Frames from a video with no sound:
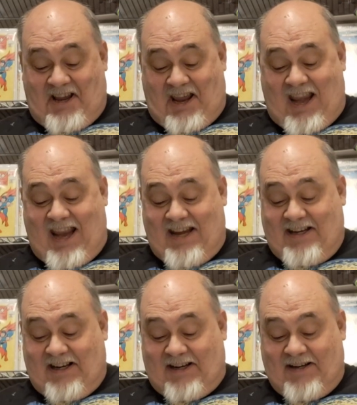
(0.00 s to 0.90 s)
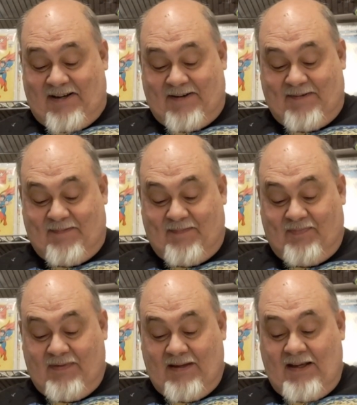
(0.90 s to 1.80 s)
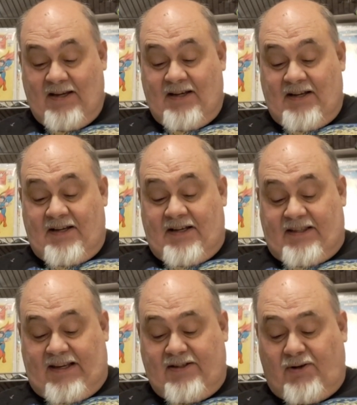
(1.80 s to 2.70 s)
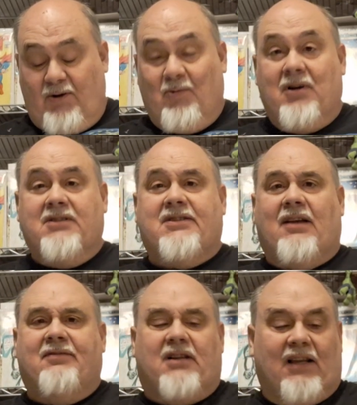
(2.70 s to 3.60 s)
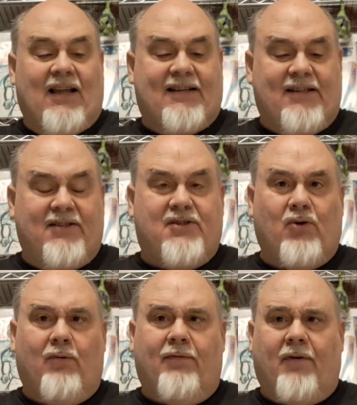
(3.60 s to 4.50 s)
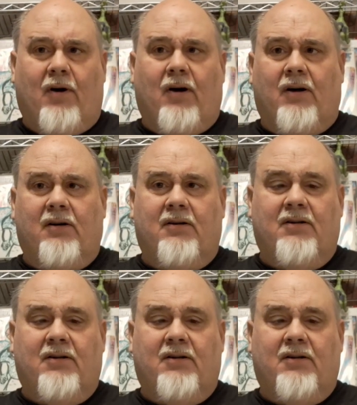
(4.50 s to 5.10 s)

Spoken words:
And these are the ones I've collected so far.